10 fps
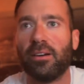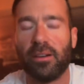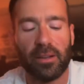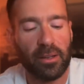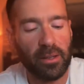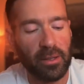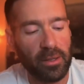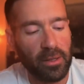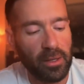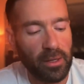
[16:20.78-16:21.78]

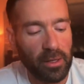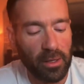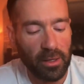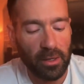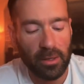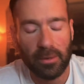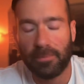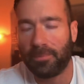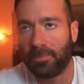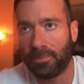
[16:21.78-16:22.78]

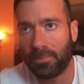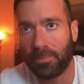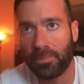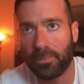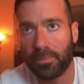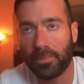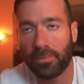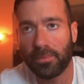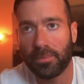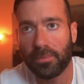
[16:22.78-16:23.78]

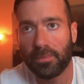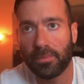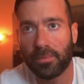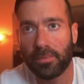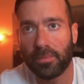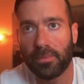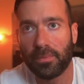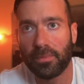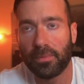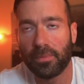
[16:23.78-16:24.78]

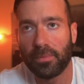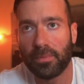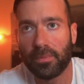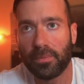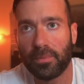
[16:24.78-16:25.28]
No one is speaking in this clip.